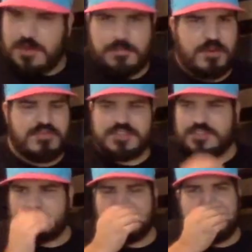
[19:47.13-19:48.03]
Perfect
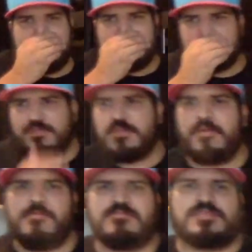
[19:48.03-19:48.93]
dish.
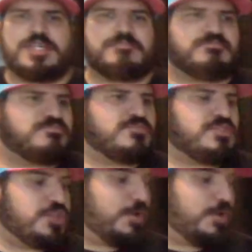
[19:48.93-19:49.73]
Okay, so